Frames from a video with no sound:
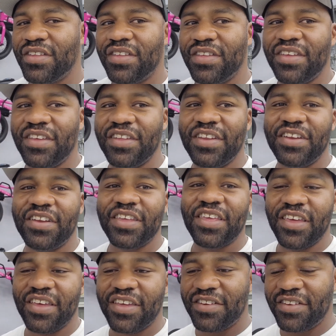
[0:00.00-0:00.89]
And then
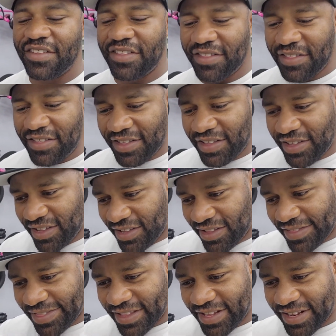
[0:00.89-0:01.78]
again,
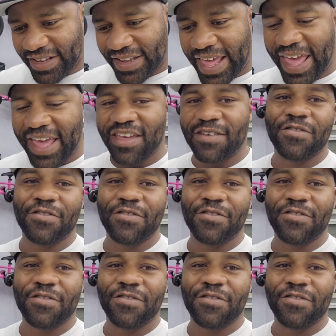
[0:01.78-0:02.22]
the lack of